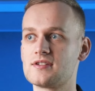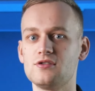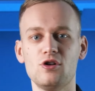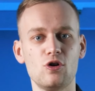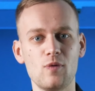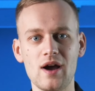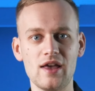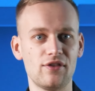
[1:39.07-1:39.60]
no
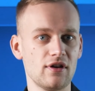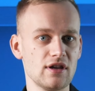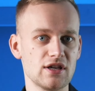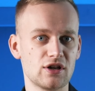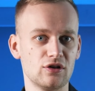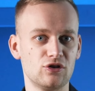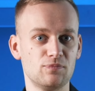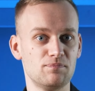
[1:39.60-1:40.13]
way that he
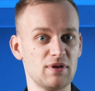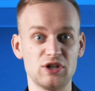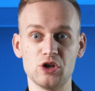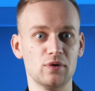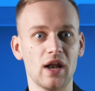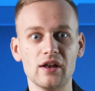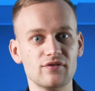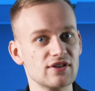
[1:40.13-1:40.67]
could be
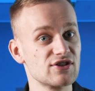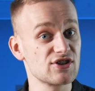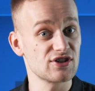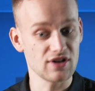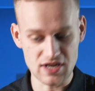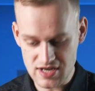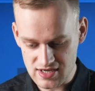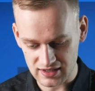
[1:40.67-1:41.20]
doing anything
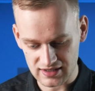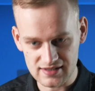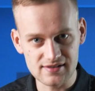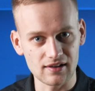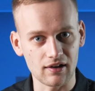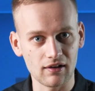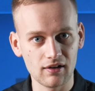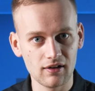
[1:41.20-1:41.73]
sneaky, is
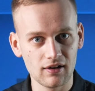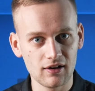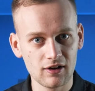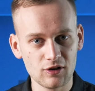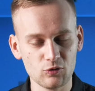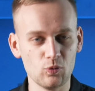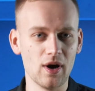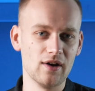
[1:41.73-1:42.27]
there?
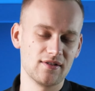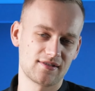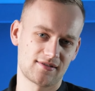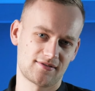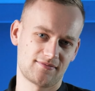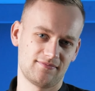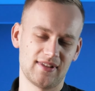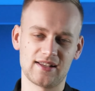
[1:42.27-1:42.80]

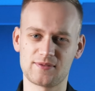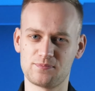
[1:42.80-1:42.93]
Whereas that's